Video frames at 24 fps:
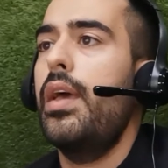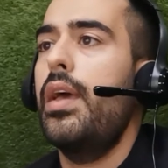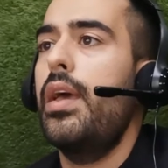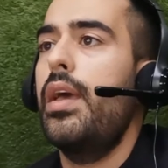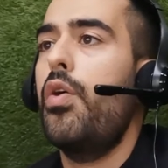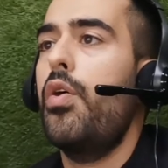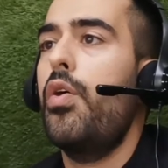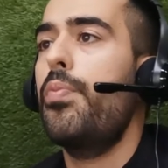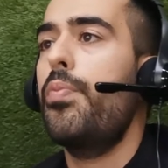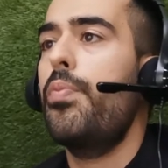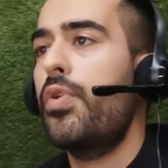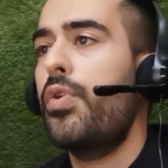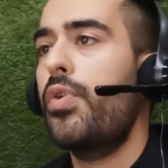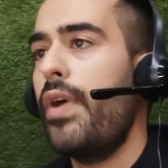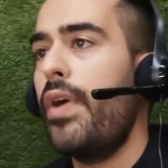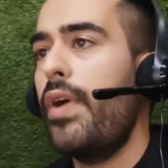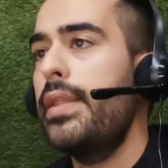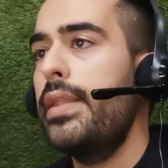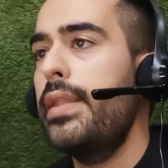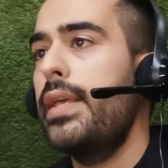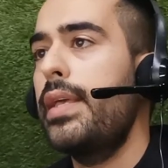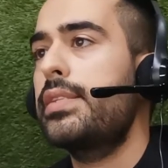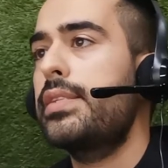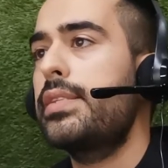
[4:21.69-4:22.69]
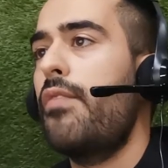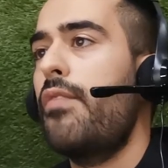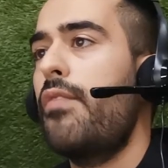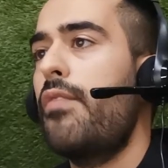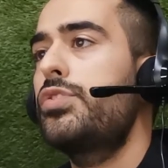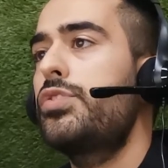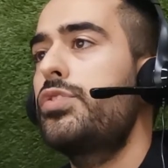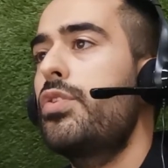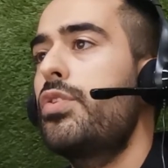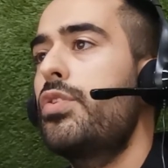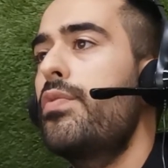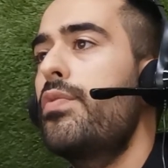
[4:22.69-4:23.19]
all providers have
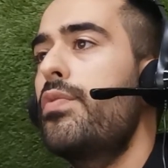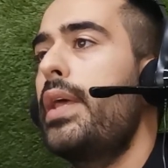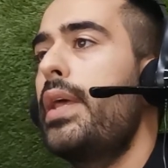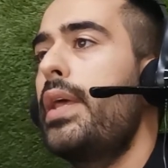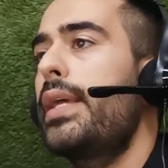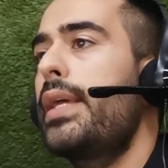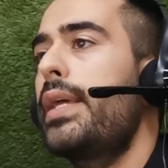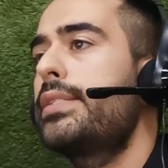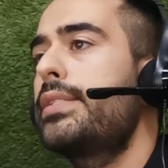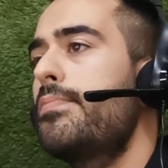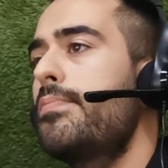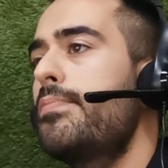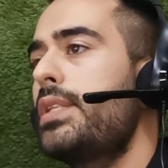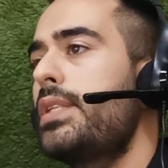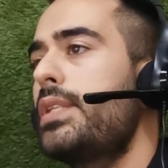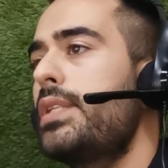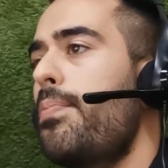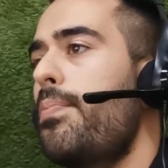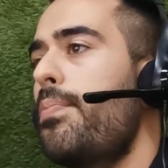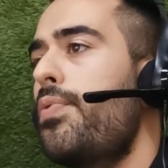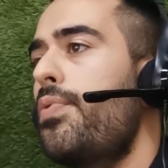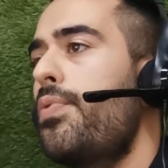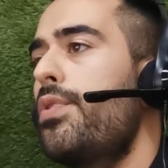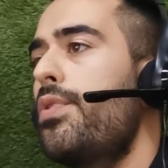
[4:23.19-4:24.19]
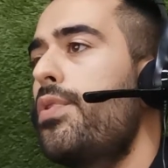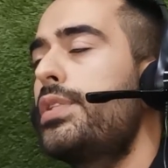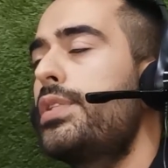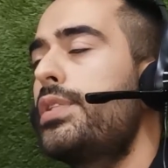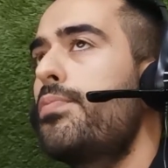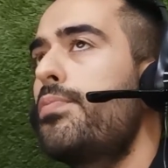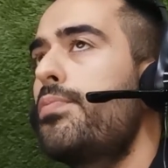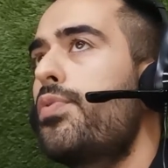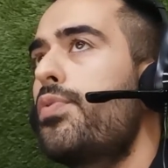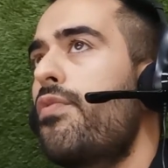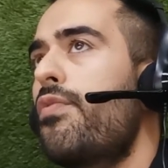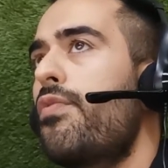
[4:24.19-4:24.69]
shown extreme support in
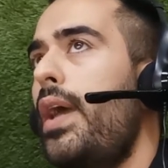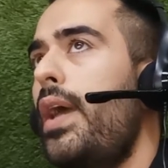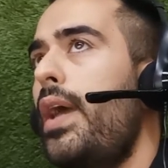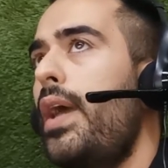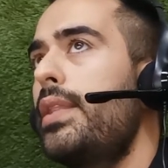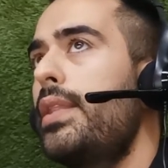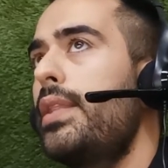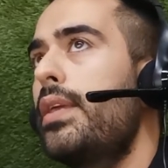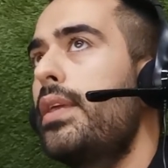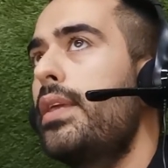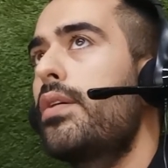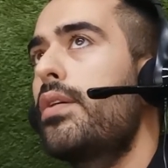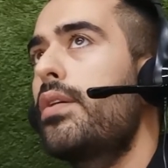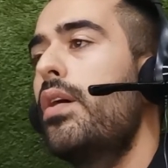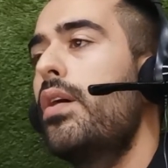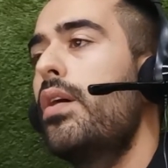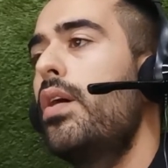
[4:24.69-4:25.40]
providing